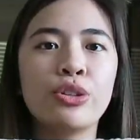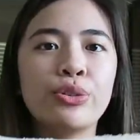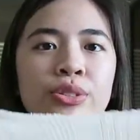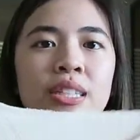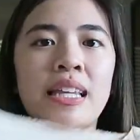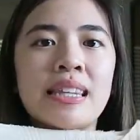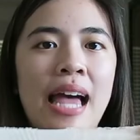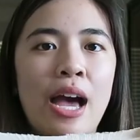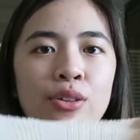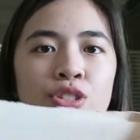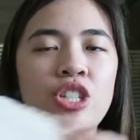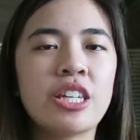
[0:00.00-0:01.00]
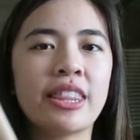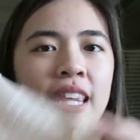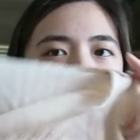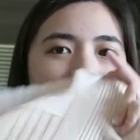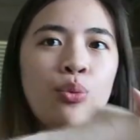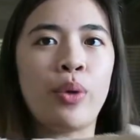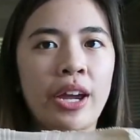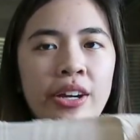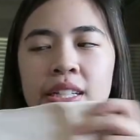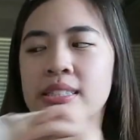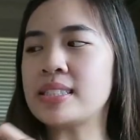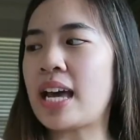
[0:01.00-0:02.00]
loose loungy thing to wear
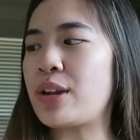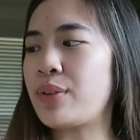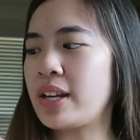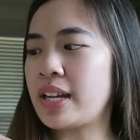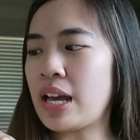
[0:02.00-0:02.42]
inside right